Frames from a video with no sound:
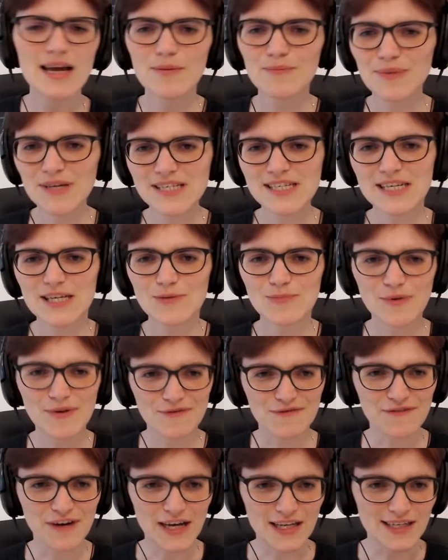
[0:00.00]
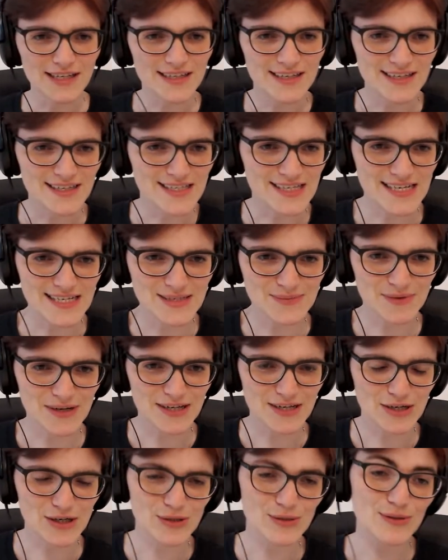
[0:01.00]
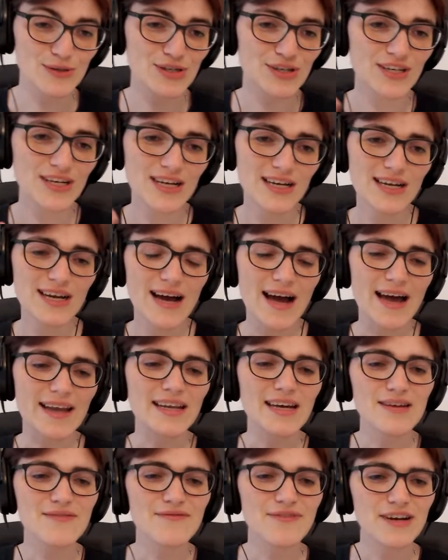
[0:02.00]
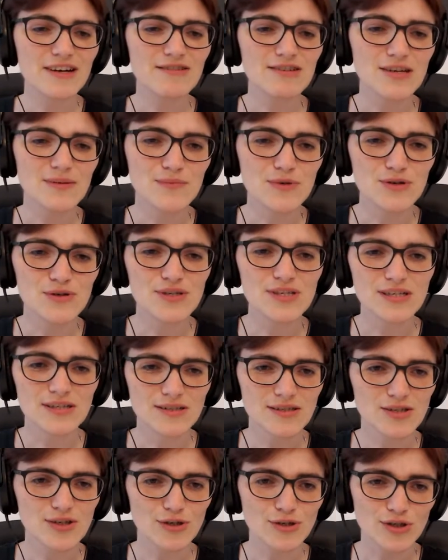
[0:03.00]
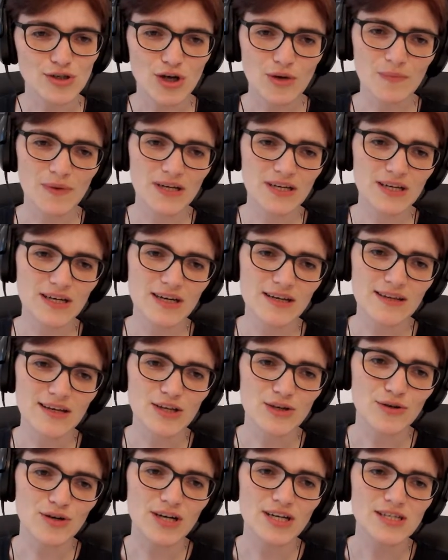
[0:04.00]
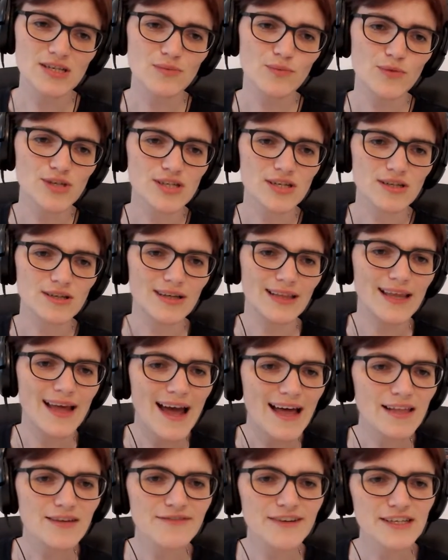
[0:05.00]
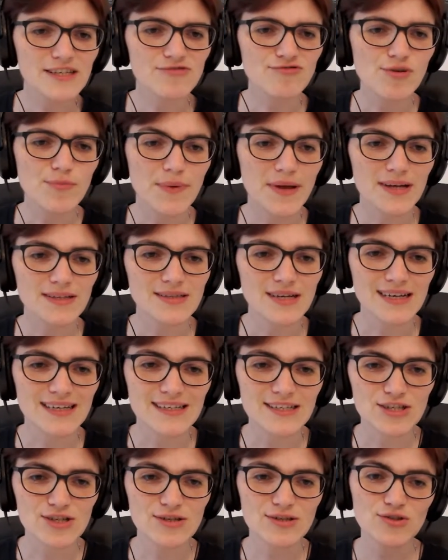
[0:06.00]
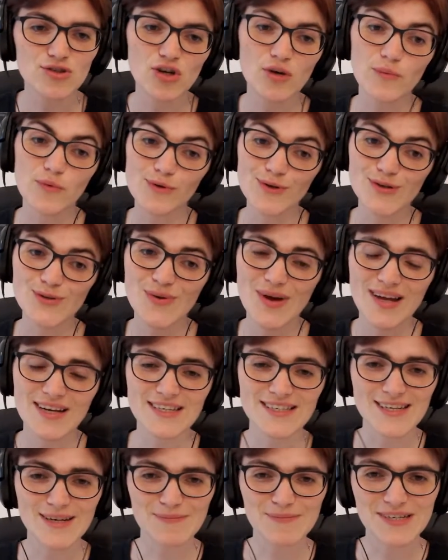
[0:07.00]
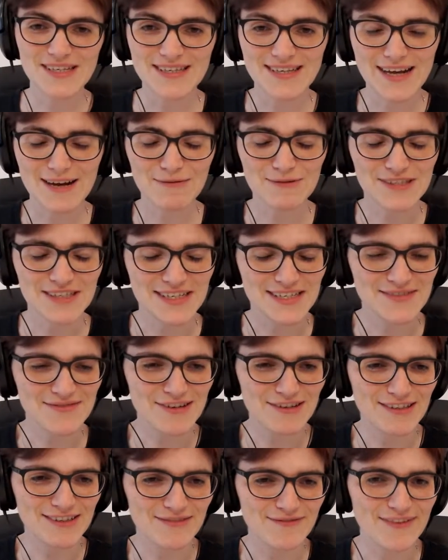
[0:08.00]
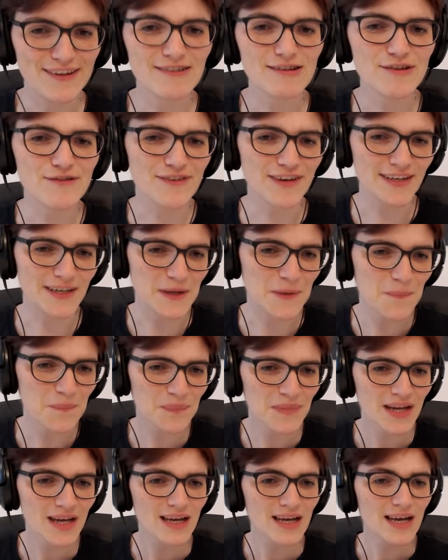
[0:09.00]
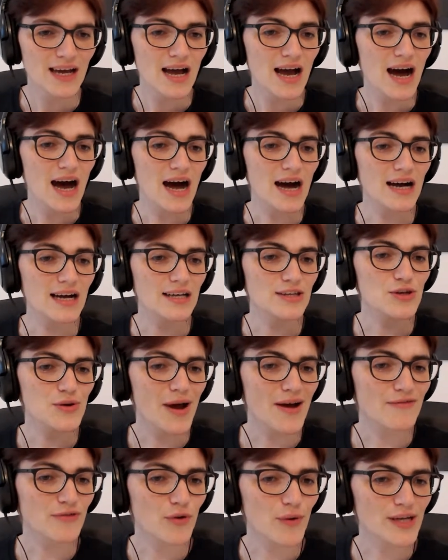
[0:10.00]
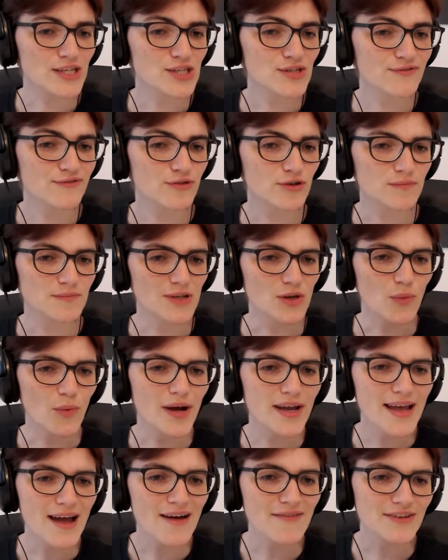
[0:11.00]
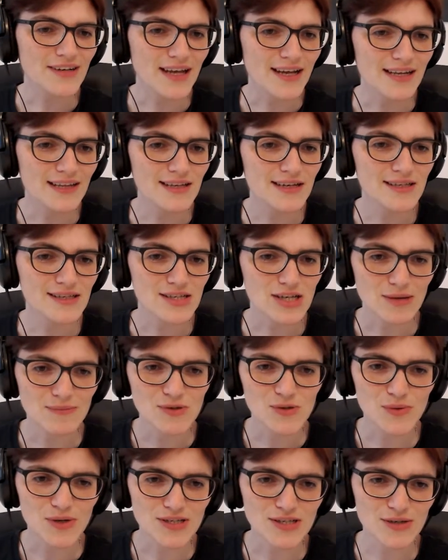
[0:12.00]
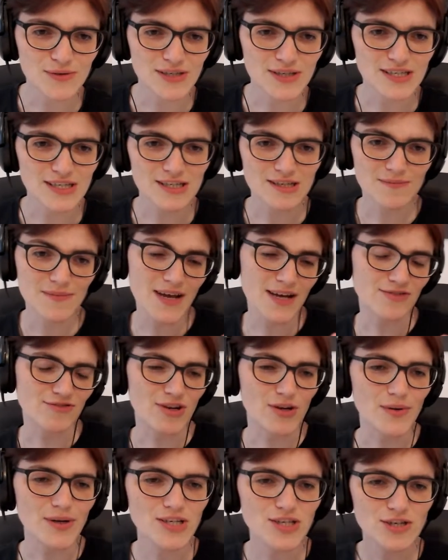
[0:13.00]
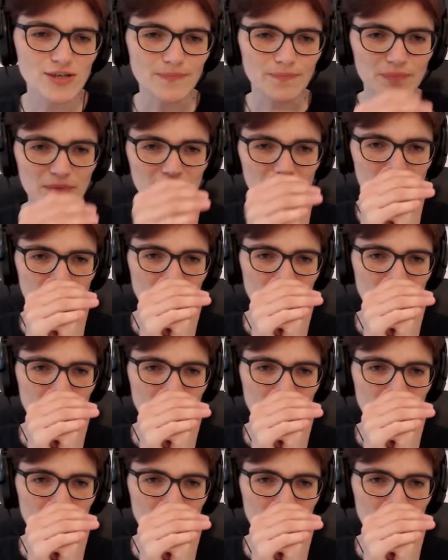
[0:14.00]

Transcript: Busy but fun is my conclusion. And I'm very amused at Scott's comment here that your cousin was an elevator repair technician. Job also had its ups and downs. It's very, very funny. You have a question for me. Why haven't aliens come to our solar system yet? Great question.